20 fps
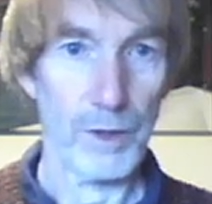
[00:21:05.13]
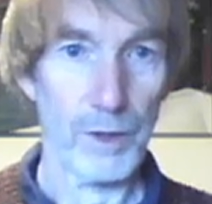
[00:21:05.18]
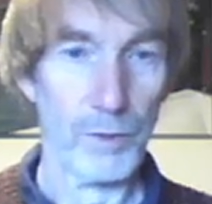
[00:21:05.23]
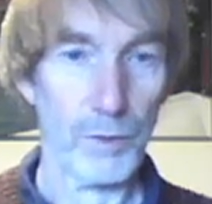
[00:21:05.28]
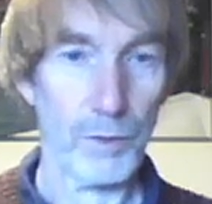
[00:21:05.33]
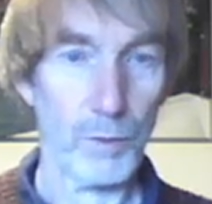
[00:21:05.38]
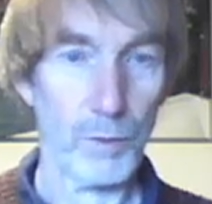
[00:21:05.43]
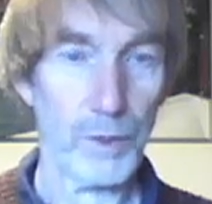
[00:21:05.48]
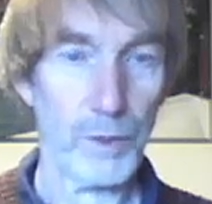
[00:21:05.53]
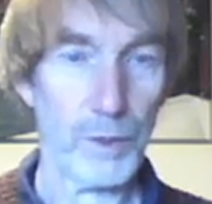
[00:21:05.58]

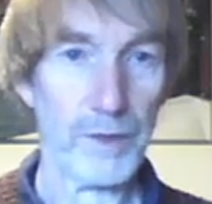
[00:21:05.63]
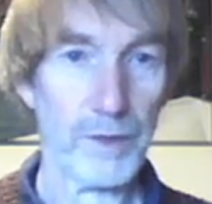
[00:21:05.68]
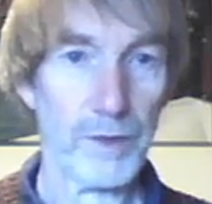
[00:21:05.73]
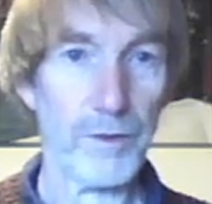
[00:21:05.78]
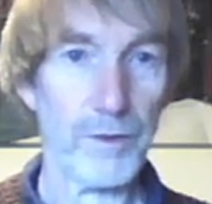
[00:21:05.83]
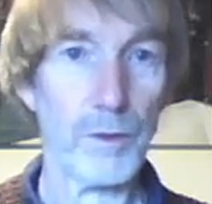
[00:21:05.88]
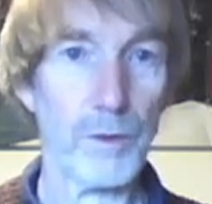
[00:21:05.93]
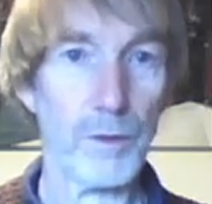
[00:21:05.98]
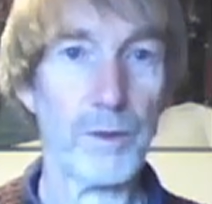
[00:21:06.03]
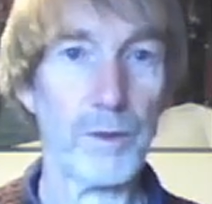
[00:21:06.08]
we can
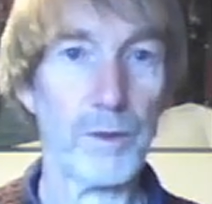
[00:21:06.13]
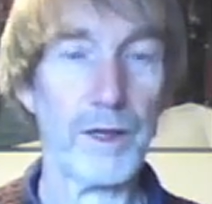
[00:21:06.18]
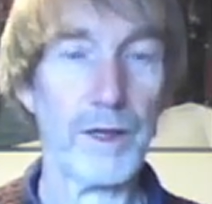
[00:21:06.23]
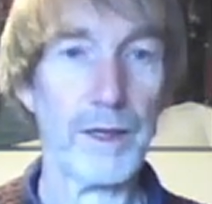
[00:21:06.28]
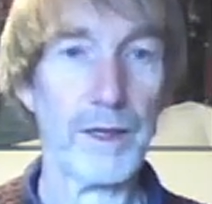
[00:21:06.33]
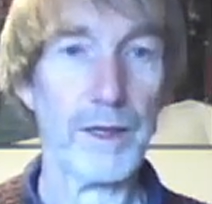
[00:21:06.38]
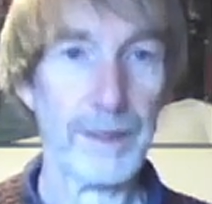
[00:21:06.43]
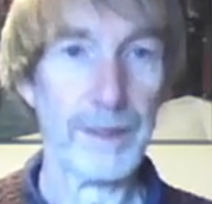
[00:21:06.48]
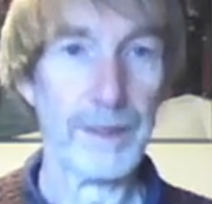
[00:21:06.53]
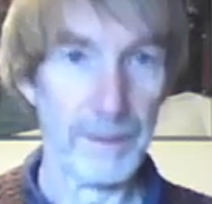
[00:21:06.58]
do the
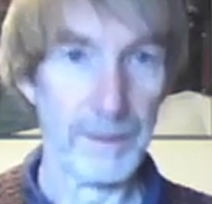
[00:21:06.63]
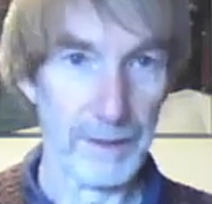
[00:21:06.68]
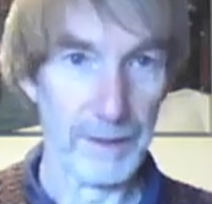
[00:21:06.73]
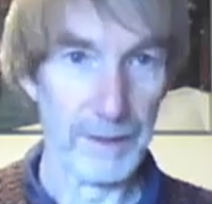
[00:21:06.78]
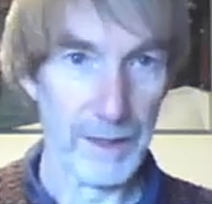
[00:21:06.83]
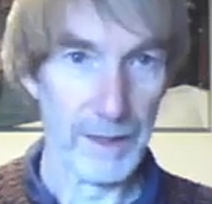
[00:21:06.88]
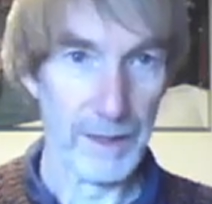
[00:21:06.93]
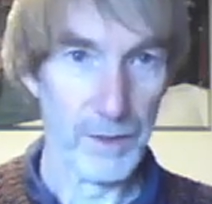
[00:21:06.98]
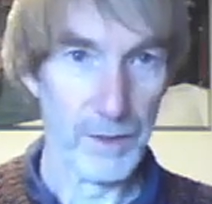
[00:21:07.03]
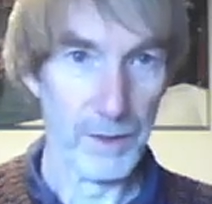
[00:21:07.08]

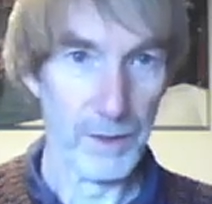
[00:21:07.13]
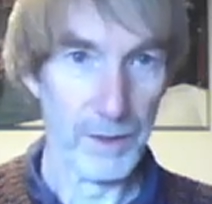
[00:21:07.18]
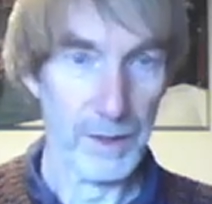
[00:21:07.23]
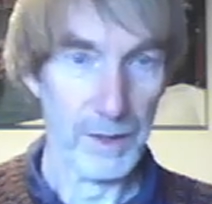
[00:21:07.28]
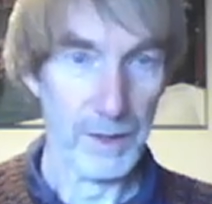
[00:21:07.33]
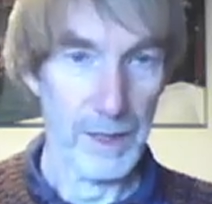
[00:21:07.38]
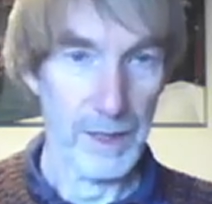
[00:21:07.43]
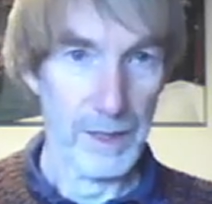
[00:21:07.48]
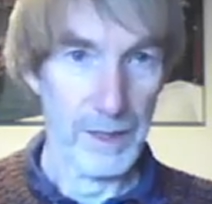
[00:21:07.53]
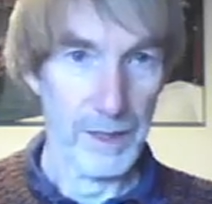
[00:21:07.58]
calculation
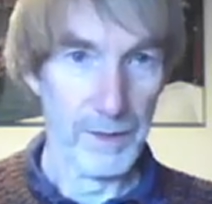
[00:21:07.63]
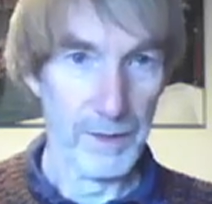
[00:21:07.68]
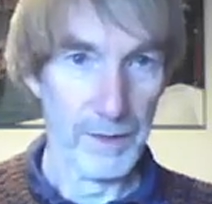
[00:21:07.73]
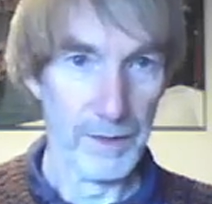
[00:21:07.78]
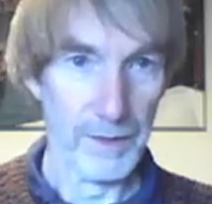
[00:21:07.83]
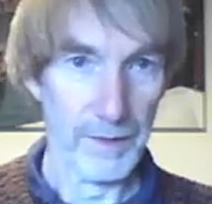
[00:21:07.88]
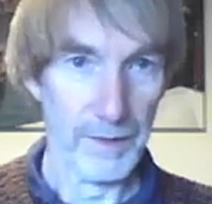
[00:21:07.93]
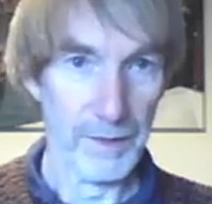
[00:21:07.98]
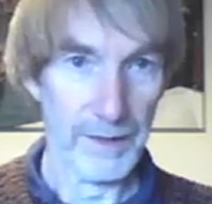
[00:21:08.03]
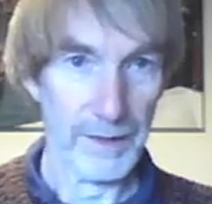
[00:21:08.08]
that
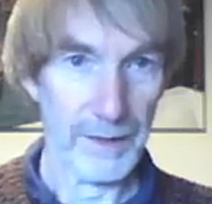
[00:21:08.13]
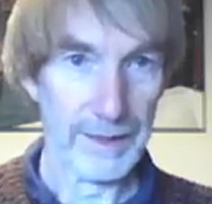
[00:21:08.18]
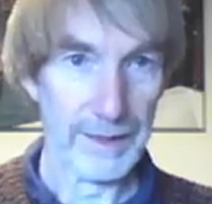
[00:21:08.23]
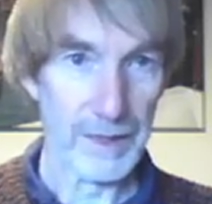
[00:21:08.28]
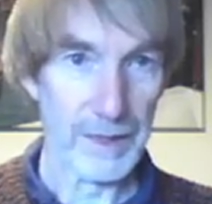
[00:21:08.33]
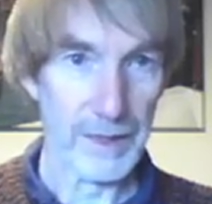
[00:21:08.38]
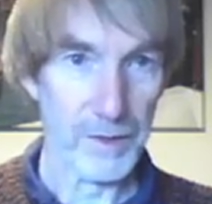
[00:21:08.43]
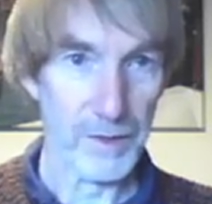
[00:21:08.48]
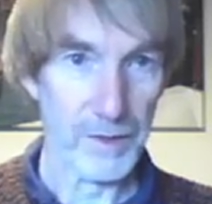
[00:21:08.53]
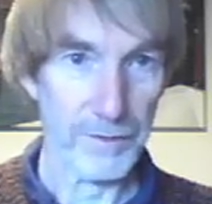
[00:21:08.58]
the
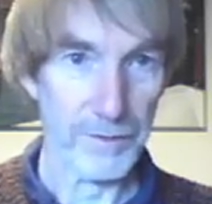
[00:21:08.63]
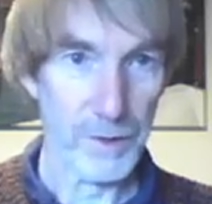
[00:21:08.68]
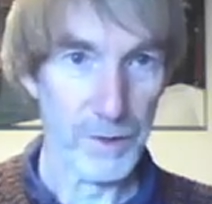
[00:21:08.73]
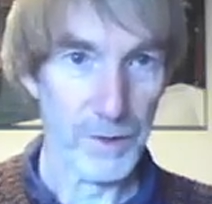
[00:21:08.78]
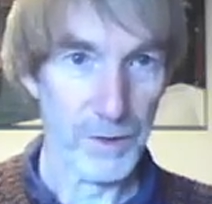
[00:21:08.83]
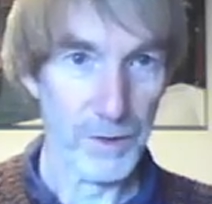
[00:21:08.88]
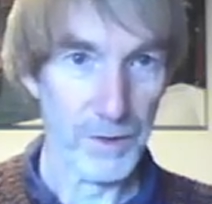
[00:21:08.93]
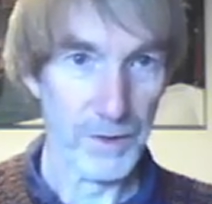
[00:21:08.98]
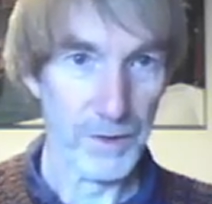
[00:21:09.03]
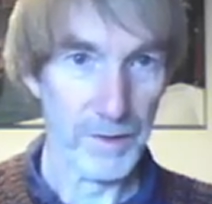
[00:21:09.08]
collection
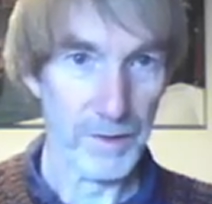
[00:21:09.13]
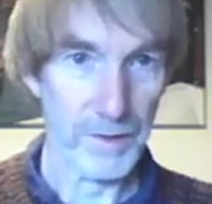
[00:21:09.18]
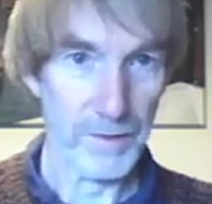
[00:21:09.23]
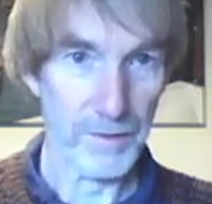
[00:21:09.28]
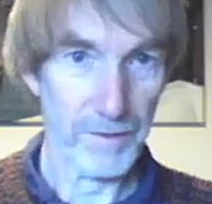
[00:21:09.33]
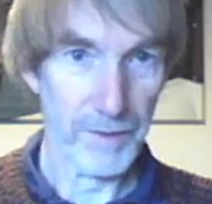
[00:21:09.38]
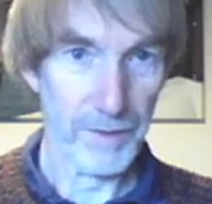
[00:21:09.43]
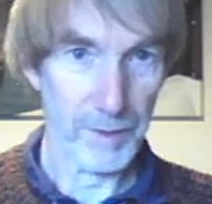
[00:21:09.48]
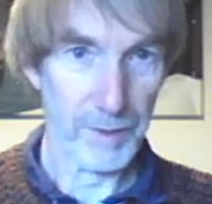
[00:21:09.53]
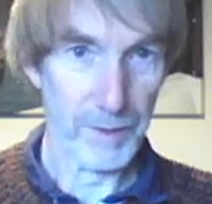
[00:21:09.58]
efficiency
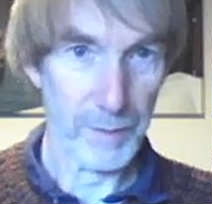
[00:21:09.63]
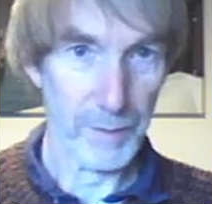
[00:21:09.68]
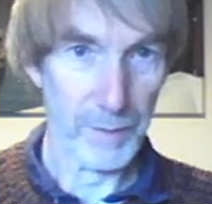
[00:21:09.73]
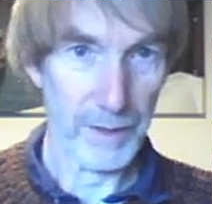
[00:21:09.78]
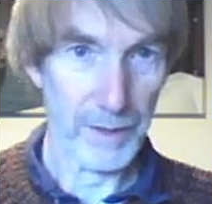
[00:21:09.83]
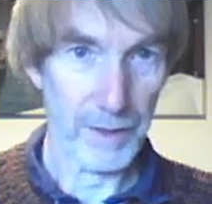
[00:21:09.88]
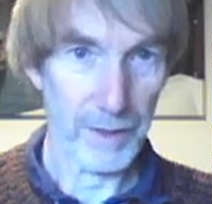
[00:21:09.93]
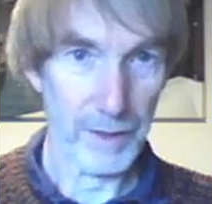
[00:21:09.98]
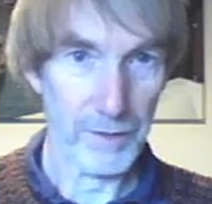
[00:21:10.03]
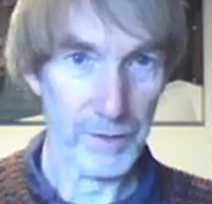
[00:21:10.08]
divided by
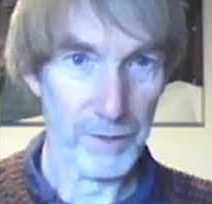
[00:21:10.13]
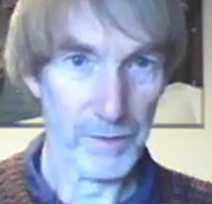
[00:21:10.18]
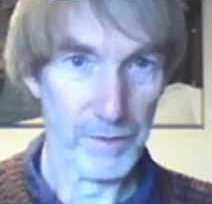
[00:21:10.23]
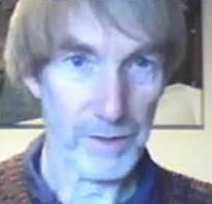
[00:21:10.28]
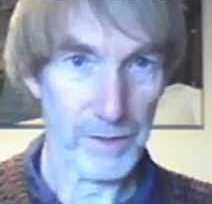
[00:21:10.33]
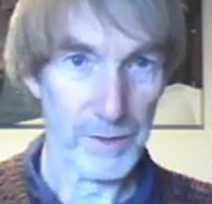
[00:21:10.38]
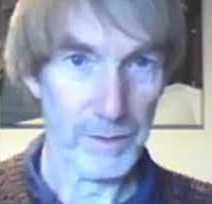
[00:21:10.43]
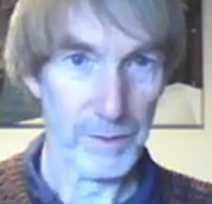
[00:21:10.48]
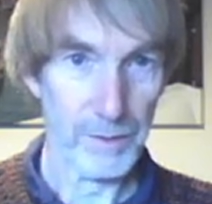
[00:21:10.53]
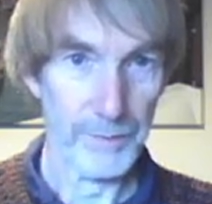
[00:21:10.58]
100,
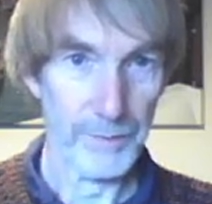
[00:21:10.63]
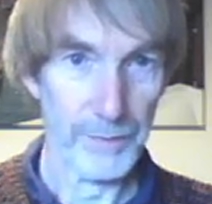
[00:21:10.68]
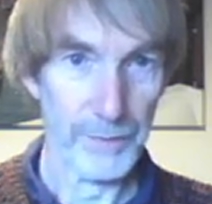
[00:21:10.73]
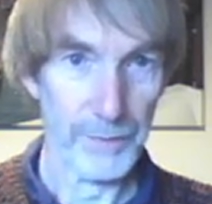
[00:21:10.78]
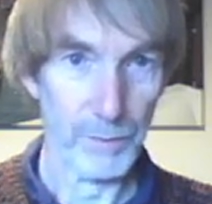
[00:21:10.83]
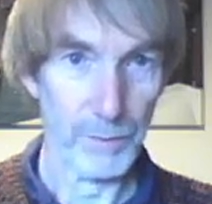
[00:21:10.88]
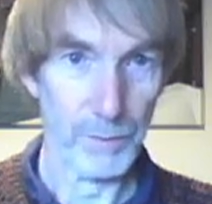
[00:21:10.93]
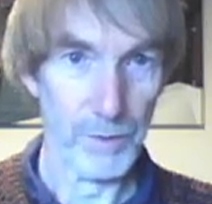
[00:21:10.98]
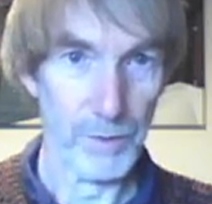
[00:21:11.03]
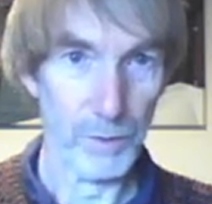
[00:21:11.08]
which
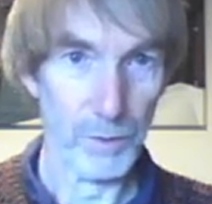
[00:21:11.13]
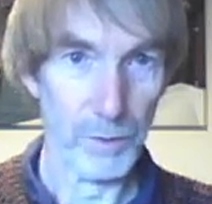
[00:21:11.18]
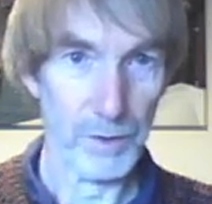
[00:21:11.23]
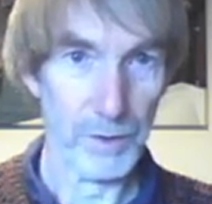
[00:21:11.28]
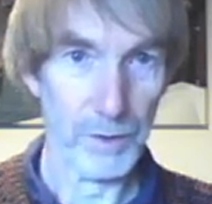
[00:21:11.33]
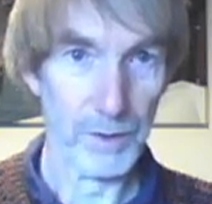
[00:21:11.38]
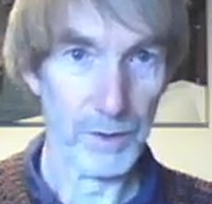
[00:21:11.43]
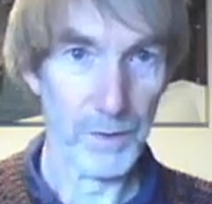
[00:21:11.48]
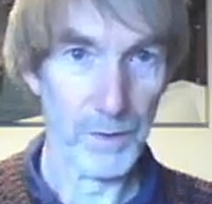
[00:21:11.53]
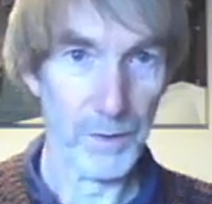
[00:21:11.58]
is what you can
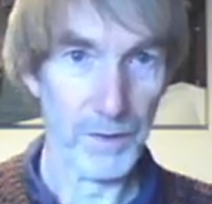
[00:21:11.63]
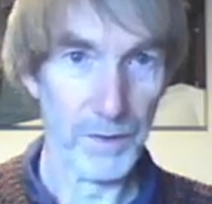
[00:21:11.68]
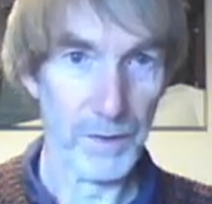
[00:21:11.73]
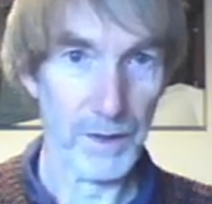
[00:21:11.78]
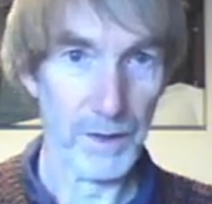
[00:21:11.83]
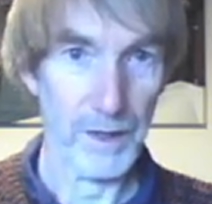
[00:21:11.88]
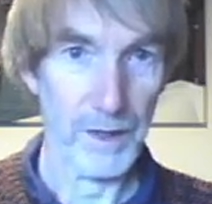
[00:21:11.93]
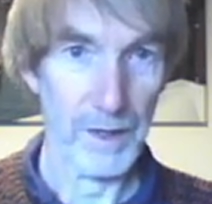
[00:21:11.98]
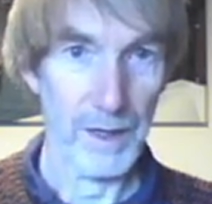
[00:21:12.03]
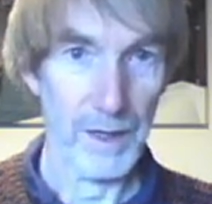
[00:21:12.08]
see
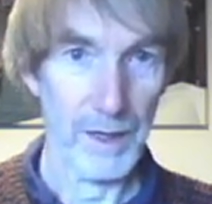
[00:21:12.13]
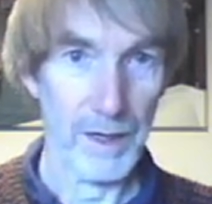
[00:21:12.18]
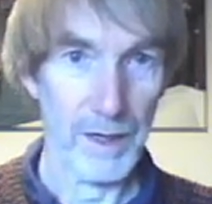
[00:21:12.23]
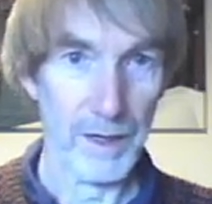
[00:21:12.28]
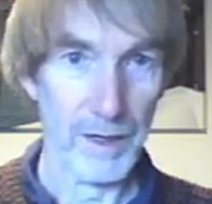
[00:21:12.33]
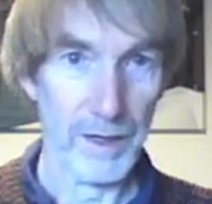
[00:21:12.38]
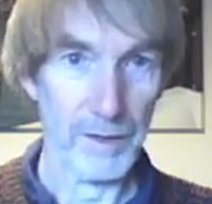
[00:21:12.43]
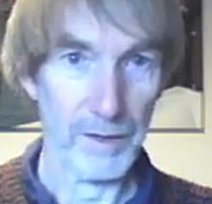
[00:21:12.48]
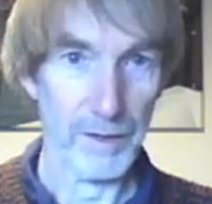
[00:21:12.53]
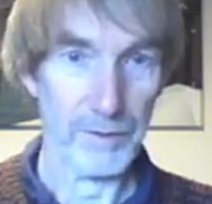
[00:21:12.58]

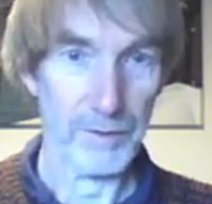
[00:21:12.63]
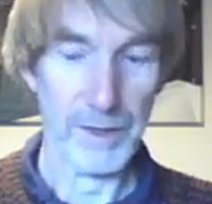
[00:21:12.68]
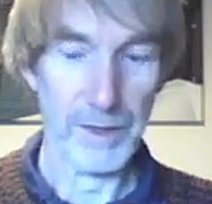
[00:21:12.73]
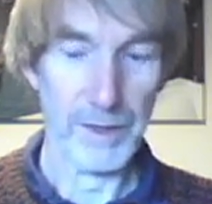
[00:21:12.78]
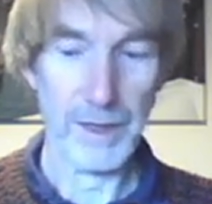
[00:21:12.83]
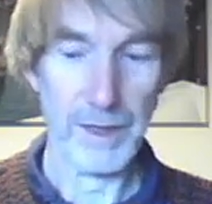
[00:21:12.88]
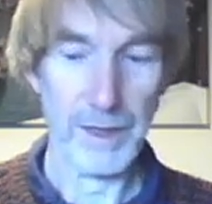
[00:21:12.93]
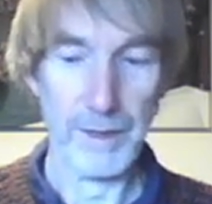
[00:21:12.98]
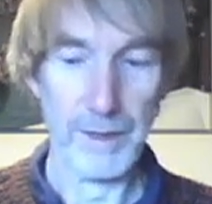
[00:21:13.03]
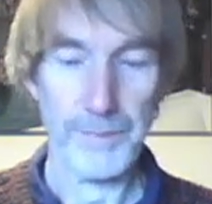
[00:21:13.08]
over
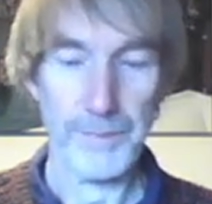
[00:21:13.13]
here.